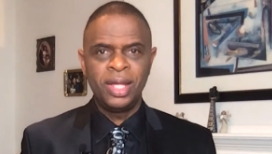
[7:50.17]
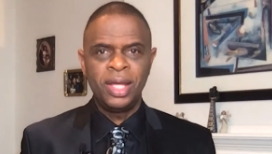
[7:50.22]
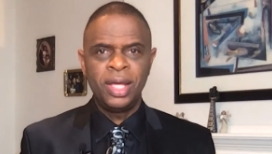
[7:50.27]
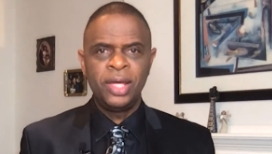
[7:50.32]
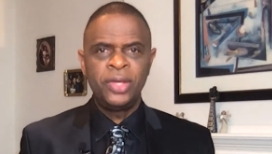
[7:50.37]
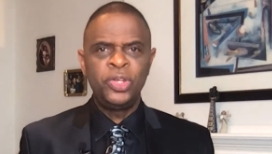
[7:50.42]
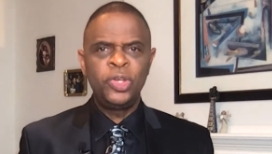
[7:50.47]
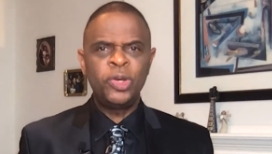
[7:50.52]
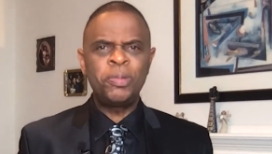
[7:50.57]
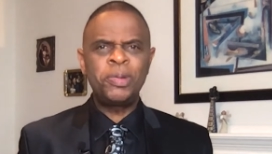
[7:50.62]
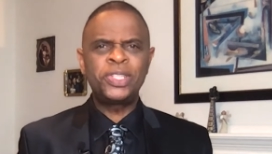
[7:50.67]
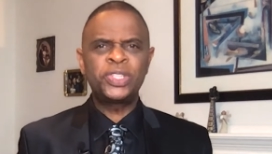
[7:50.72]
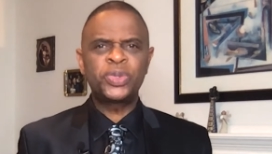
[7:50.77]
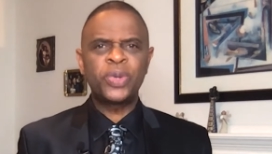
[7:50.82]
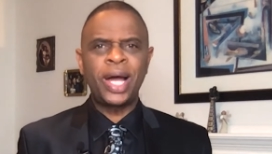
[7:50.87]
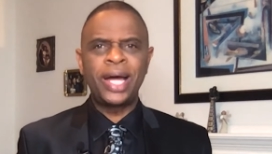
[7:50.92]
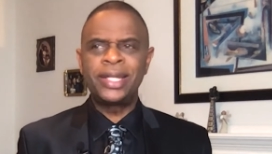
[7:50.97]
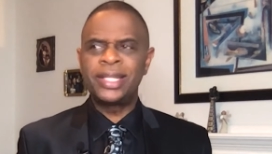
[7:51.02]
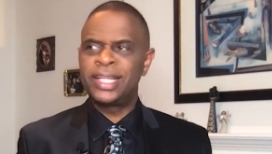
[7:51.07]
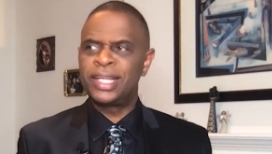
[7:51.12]
You've been
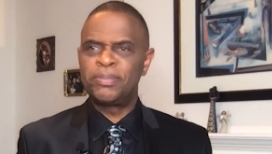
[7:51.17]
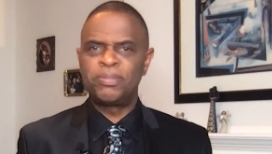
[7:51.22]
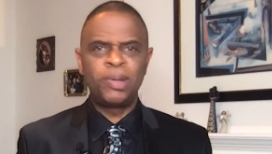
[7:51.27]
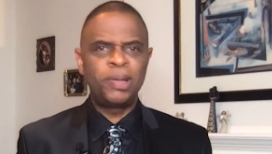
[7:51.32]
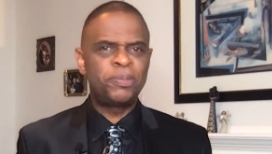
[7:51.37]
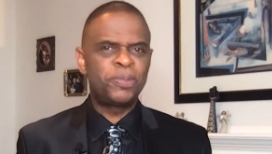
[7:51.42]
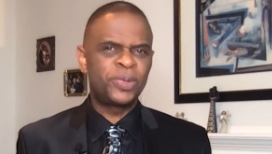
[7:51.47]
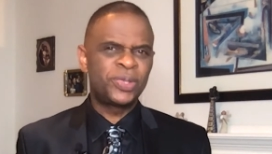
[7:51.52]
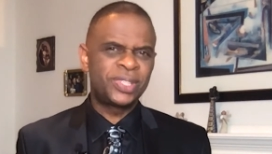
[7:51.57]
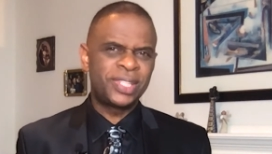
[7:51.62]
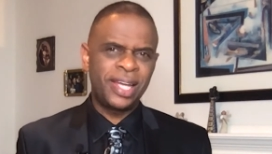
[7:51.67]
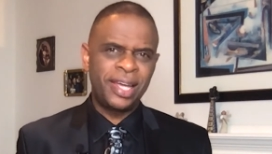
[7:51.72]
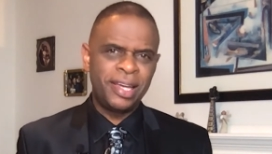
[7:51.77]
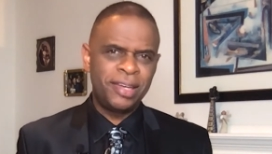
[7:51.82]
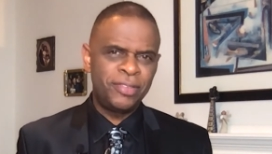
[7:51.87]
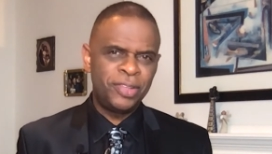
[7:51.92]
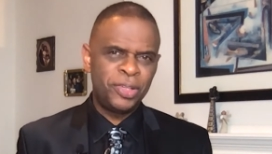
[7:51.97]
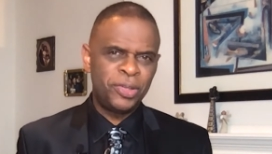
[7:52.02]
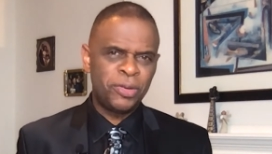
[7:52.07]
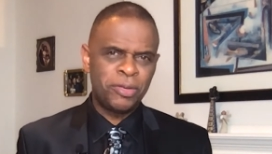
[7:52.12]
trying to get people
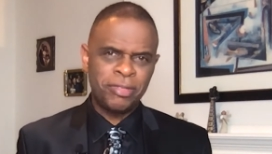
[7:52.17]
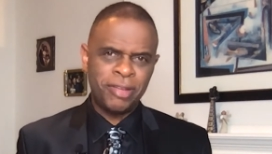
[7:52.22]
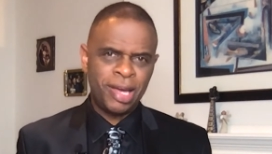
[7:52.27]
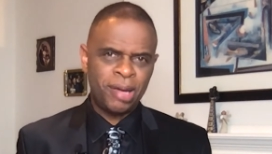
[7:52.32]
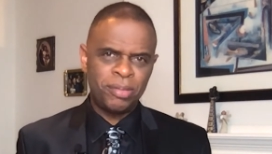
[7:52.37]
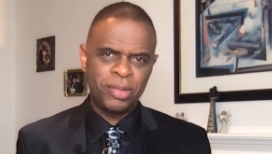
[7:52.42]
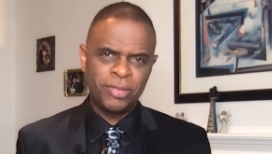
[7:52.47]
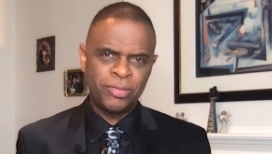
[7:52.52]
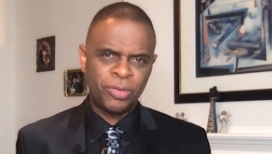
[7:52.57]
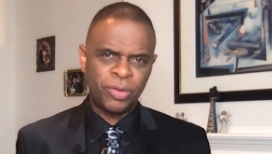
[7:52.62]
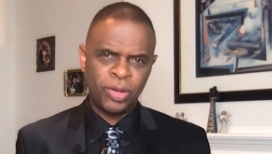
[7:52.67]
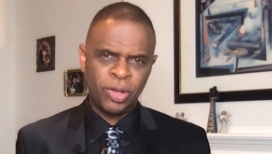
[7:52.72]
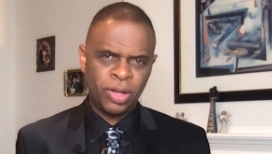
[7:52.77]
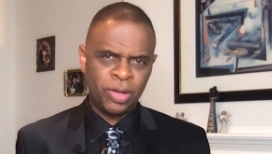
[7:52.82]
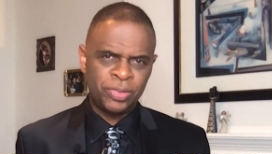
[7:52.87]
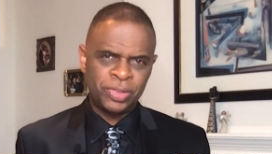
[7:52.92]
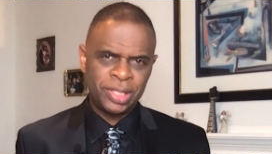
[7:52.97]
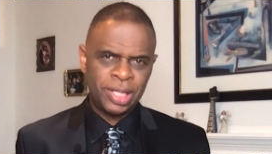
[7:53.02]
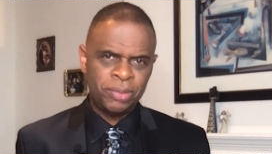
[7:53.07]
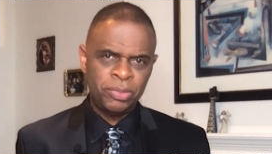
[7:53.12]
saved in your family for a
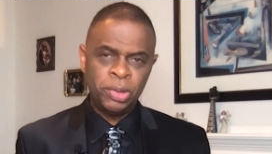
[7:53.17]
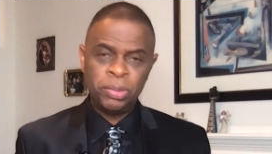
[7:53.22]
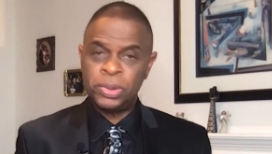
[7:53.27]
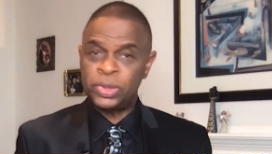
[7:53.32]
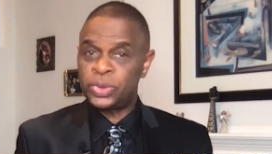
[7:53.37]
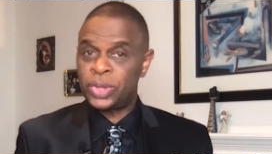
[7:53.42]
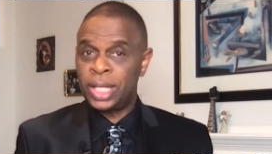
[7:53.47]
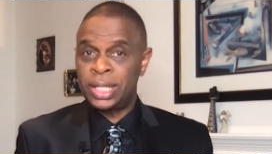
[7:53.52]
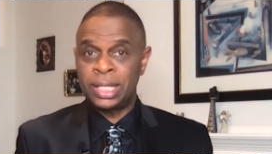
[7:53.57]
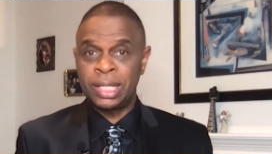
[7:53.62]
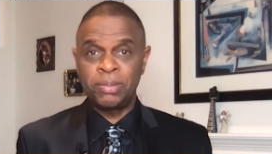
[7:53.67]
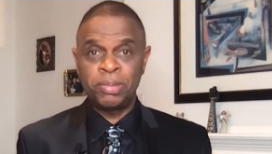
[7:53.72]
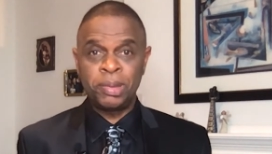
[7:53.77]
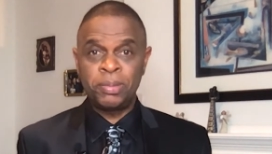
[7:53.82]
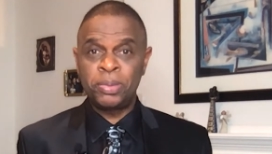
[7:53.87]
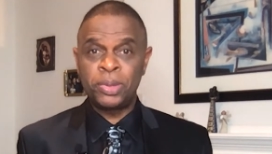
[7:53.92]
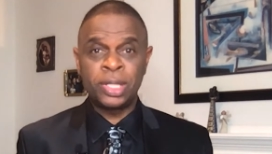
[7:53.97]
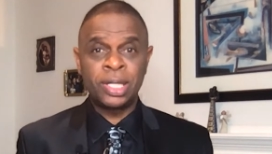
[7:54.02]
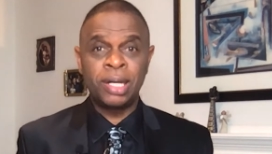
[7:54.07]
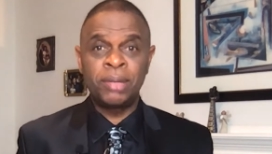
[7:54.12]
long time. You've been trying to get
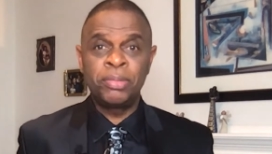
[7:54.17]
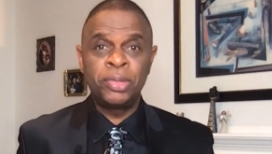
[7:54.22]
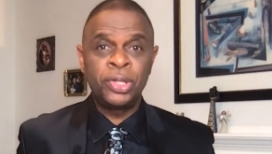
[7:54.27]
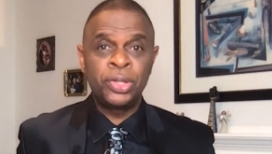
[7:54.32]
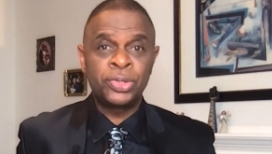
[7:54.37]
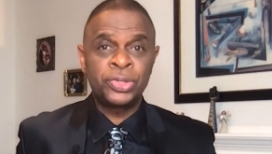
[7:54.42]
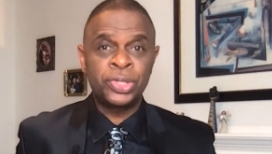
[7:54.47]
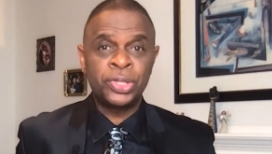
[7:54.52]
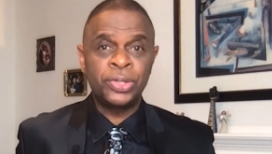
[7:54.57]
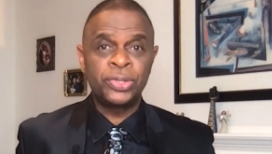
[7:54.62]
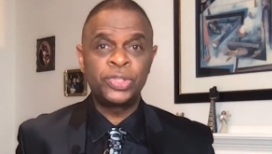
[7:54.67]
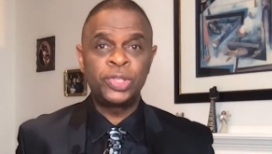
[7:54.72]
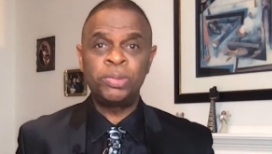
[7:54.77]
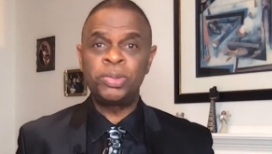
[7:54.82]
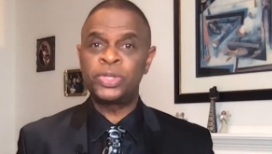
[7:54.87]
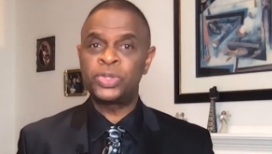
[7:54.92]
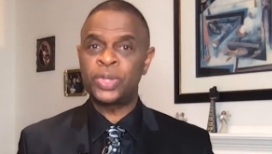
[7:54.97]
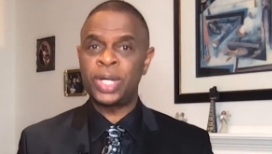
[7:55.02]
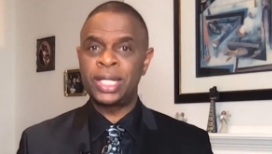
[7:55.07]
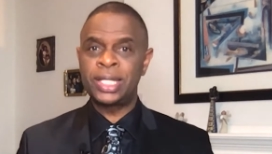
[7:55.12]
people to come to your church. You've
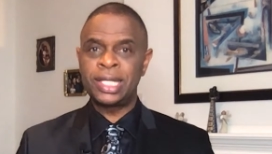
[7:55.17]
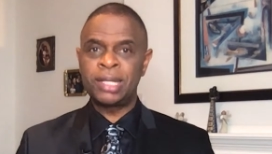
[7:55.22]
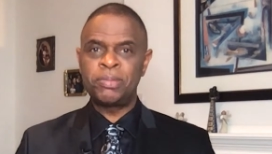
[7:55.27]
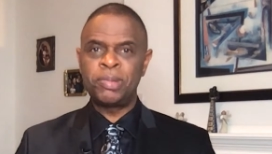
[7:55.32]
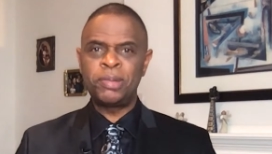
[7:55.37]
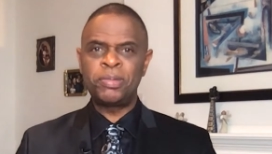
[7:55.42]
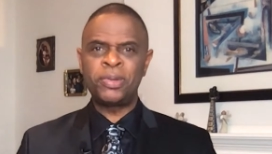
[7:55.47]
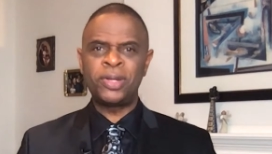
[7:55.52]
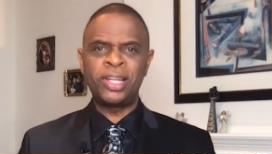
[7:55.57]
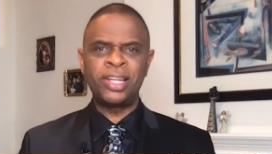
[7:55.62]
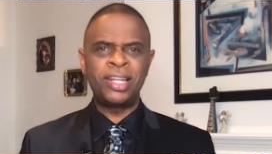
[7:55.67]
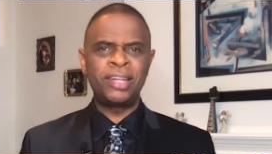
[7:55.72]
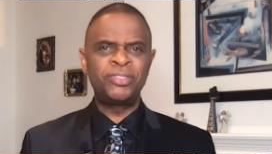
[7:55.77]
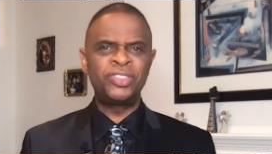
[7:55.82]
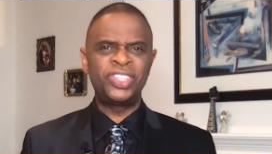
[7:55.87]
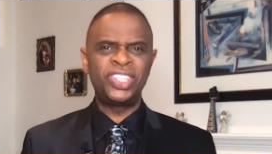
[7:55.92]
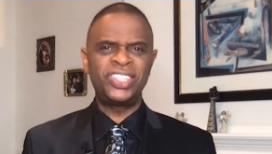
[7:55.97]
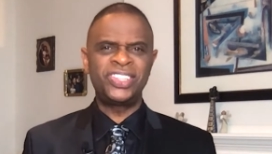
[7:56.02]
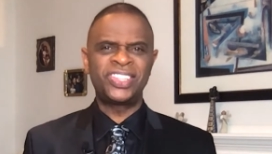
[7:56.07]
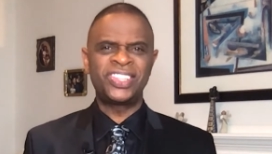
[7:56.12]
been trying to get people to love
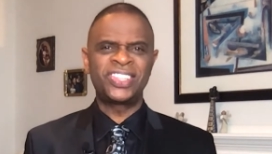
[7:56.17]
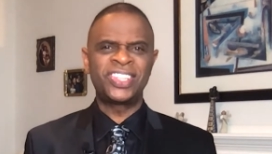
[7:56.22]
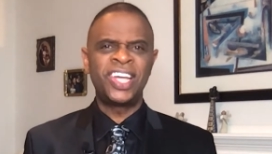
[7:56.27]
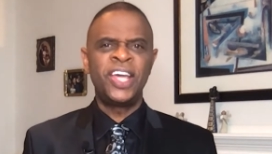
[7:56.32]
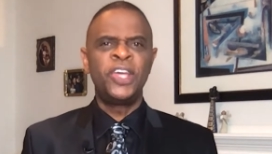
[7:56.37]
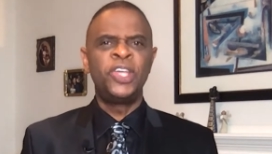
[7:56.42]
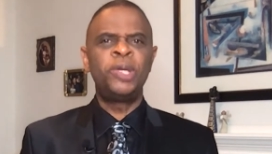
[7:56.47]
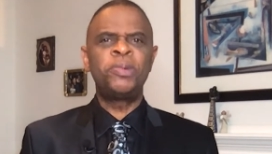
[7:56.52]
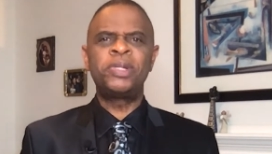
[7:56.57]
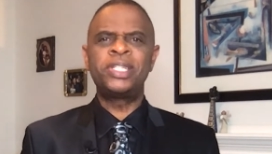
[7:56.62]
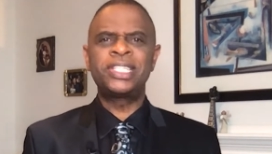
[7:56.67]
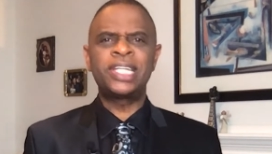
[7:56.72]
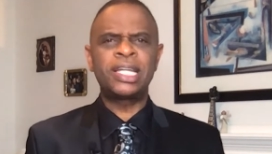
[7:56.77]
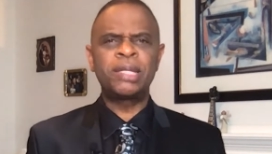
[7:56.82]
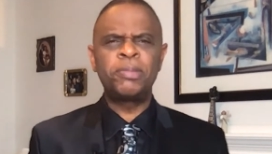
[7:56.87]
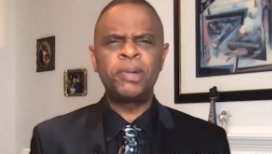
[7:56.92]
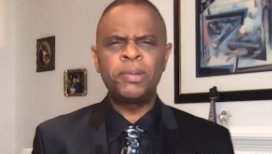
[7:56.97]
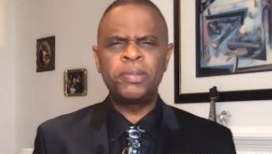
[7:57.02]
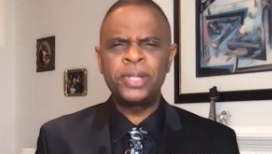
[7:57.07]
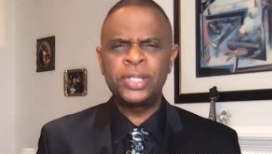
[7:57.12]
Jesus. You've been
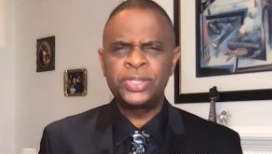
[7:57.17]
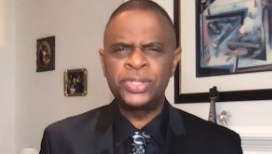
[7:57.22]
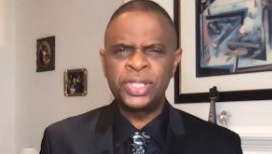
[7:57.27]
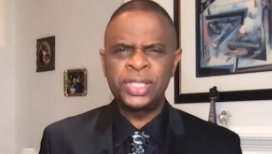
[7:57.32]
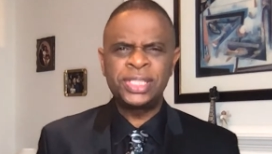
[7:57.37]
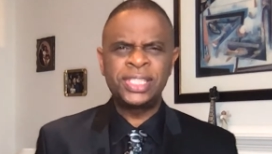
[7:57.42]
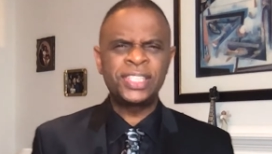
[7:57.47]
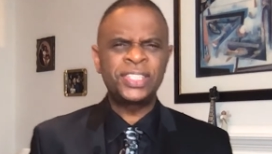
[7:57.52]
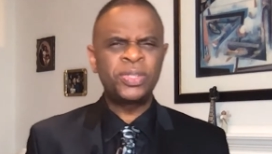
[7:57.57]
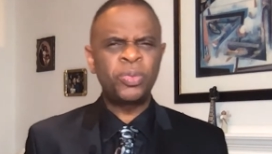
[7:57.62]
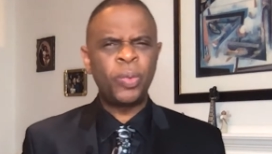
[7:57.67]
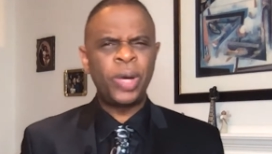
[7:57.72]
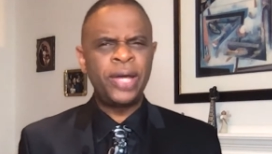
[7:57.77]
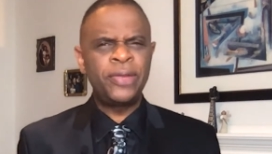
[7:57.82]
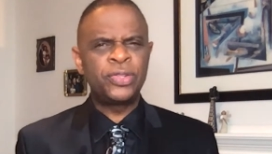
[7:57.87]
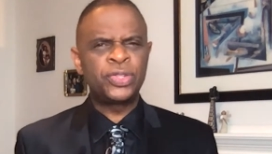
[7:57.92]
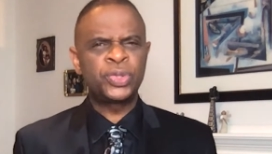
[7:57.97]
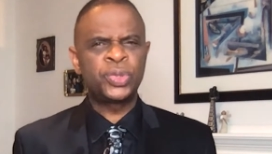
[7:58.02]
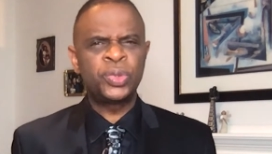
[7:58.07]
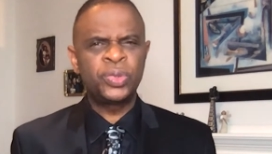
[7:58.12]
telling people that Jesus is the way,
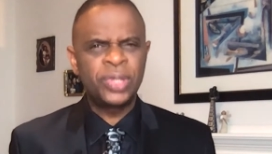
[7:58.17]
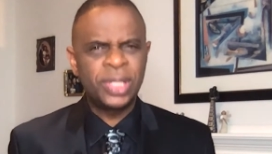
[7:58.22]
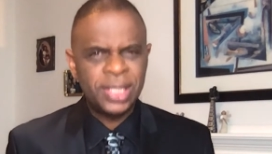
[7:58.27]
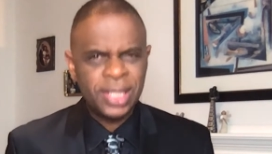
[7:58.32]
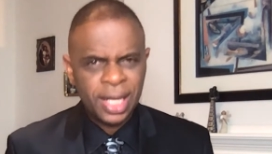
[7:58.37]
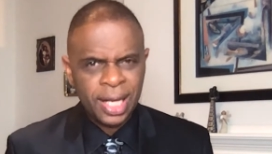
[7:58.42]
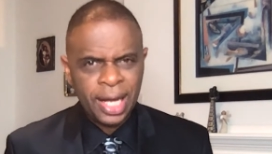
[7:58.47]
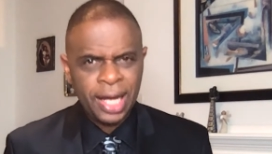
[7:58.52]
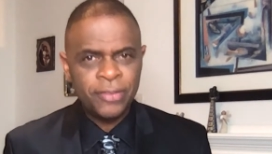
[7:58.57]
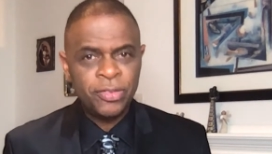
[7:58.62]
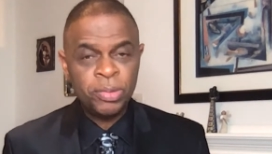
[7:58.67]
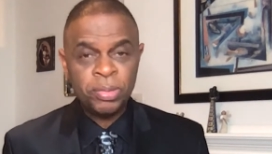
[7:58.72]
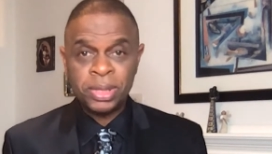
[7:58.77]
the truth, and the life.